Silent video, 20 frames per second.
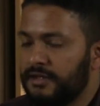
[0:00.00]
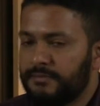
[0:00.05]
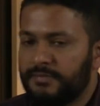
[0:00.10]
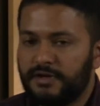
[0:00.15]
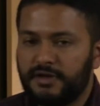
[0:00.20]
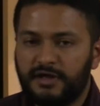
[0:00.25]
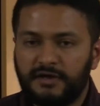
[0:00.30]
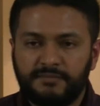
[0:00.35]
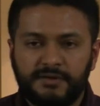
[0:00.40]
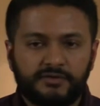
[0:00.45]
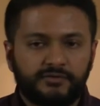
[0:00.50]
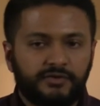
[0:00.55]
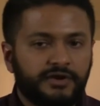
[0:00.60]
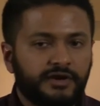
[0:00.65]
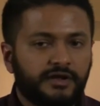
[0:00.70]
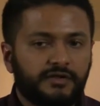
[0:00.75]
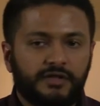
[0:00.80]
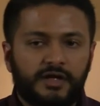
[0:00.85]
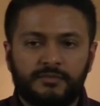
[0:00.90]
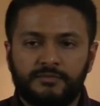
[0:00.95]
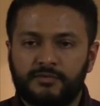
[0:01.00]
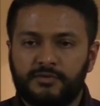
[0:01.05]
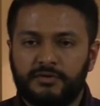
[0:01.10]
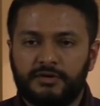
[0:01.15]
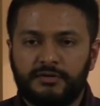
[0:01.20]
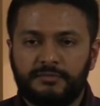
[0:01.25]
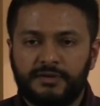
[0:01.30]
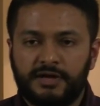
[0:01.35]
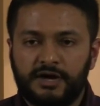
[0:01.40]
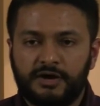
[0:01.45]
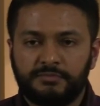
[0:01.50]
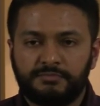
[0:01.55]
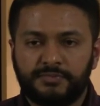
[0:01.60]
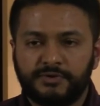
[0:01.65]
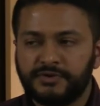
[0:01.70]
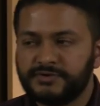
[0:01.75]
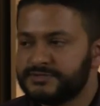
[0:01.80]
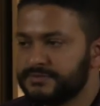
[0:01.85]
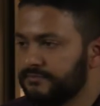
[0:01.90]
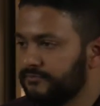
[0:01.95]
but I've been reading a lot more about
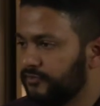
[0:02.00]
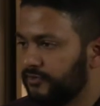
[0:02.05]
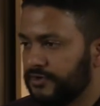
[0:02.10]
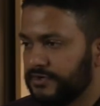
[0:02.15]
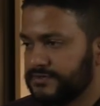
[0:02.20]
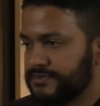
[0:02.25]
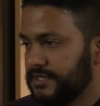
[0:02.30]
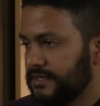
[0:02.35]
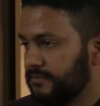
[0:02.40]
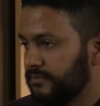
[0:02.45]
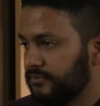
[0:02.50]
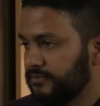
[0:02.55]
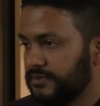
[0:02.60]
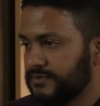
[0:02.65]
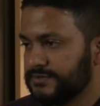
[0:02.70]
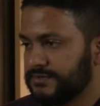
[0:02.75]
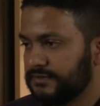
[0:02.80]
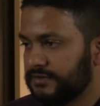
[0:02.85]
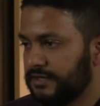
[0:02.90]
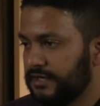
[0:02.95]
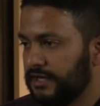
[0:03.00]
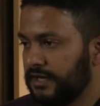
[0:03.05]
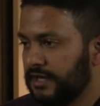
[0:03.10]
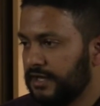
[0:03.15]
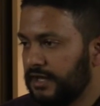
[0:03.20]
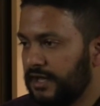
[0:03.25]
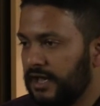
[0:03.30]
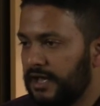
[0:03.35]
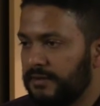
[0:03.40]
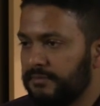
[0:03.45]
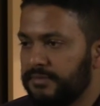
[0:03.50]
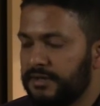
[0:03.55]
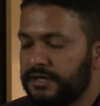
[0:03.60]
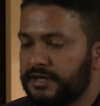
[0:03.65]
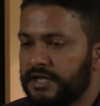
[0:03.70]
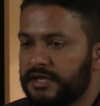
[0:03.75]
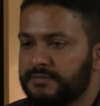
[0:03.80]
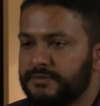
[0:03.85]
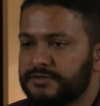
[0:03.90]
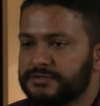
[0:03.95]
Buddhism, for example, recently, and being
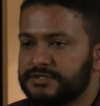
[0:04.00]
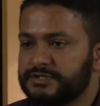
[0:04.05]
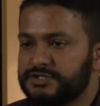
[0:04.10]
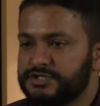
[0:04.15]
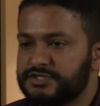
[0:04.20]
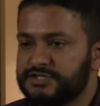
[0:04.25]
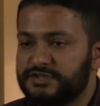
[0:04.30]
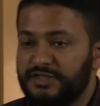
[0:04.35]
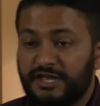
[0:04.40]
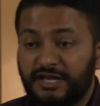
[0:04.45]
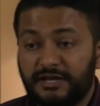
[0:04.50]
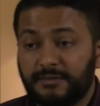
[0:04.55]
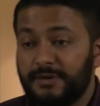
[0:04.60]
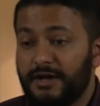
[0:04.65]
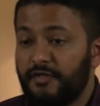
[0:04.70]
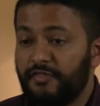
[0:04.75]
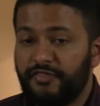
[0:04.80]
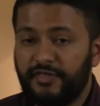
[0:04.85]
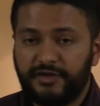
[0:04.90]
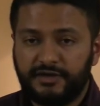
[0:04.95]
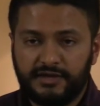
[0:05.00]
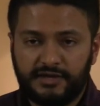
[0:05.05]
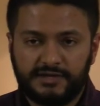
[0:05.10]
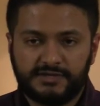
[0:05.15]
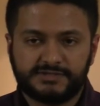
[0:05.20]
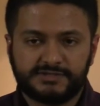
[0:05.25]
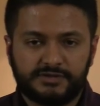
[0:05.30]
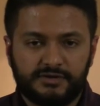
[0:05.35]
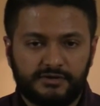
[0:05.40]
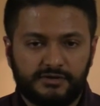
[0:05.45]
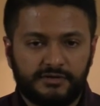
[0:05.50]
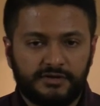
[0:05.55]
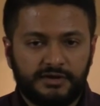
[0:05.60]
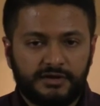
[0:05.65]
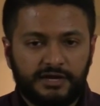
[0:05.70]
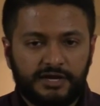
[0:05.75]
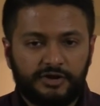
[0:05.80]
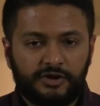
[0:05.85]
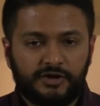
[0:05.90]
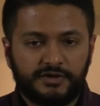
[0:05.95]
able to just think about thinking. So,
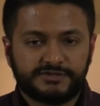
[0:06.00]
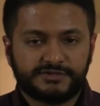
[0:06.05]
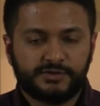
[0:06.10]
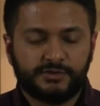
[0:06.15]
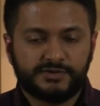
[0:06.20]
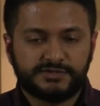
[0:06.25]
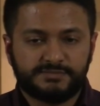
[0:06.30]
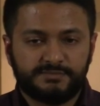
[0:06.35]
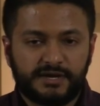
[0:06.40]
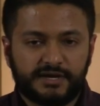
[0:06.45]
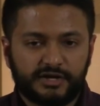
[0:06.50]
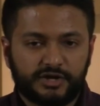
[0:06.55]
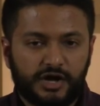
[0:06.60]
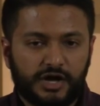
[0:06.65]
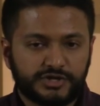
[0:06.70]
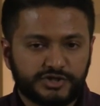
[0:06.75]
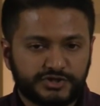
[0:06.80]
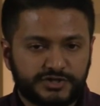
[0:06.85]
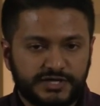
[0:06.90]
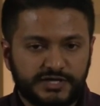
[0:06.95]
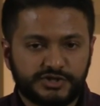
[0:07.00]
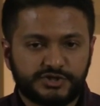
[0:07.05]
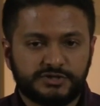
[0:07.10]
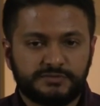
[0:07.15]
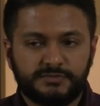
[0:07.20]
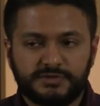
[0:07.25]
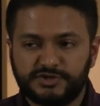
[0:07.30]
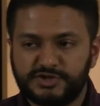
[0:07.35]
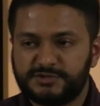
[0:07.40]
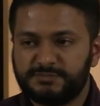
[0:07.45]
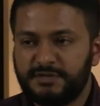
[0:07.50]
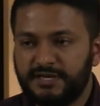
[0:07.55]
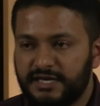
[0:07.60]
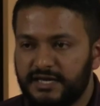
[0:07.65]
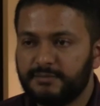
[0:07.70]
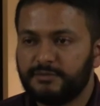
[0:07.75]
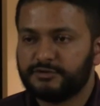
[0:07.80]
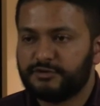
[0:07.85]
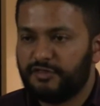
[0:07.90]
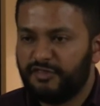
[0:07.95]
you know, it's known as metacogitation, but just being
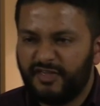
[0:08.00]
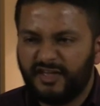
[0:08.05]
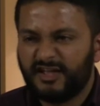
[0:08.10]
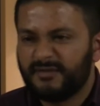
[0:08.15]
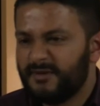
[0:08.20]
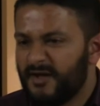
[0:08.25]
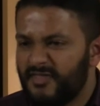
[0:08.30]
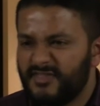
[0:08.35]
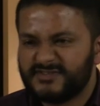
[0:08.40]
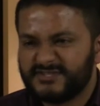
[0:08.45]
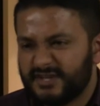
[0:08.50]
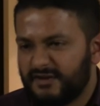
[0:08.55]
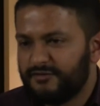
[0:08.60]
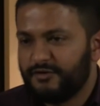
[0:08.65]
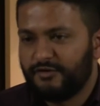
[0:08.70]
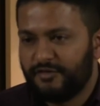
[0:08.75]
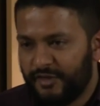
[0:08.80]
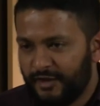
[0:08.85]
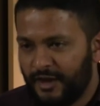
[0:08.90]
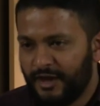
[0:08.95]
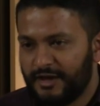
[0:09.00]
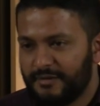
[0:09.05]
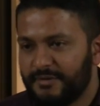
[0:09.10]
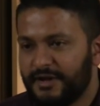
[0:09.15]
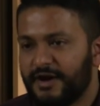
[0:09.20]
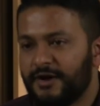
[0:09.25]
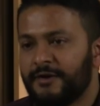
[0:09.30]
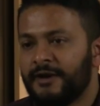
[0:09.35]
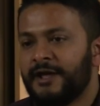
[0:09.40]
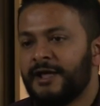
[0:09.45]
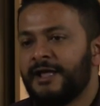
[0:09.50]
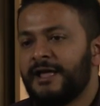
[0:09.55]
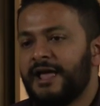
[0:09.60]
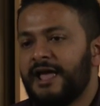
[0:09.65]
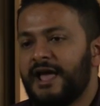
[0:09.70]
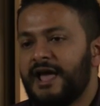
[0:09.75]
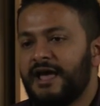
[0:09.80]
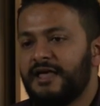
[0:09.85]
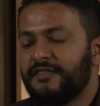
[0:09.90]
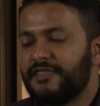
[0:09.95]
able to think about the stuff you're thinking about.
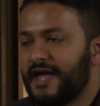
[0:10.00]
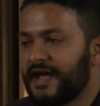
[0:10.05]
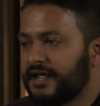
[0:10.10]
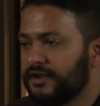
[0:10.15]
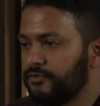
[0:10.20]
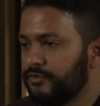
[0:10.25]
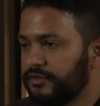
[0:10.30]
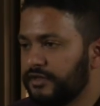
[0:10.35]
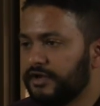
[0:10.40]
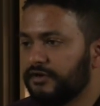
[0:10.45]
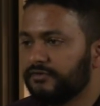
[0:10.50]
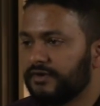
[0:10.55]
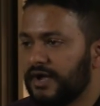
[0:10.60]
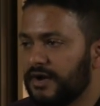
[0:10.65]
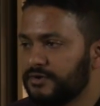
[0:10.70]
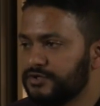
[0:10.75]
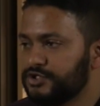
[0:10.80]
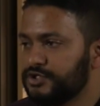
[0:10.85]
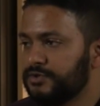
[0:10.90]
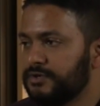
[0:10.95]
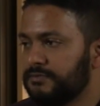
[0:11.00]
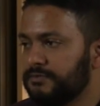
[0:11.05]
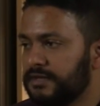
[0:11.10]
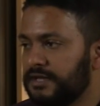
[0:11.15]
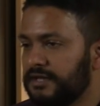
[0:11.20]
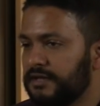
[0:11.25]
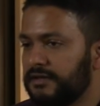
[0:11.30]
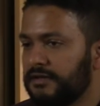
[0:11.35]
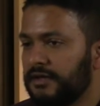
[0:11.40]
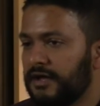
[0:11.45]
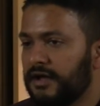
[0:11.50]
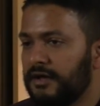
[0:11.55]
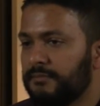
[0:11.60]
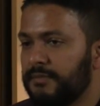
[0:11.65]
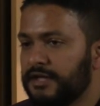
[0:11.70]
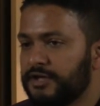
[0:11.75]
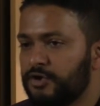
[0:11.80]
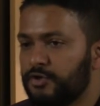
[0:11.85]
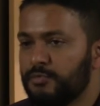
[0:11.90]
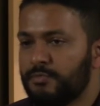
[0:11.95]
And that can really ground you and be, uh,
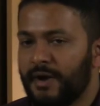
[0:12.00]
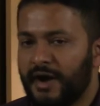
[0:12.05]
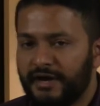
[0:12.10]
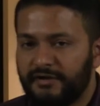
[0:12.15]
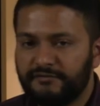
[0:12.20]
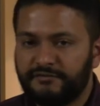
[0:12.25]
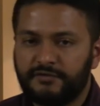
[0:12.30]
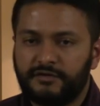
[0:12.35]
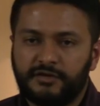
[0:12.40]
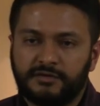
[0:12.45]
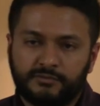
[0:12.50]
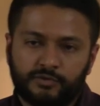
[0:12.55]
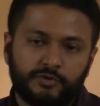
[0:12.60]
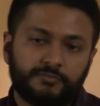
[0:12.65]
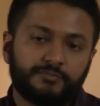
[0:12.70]
make you mindful and more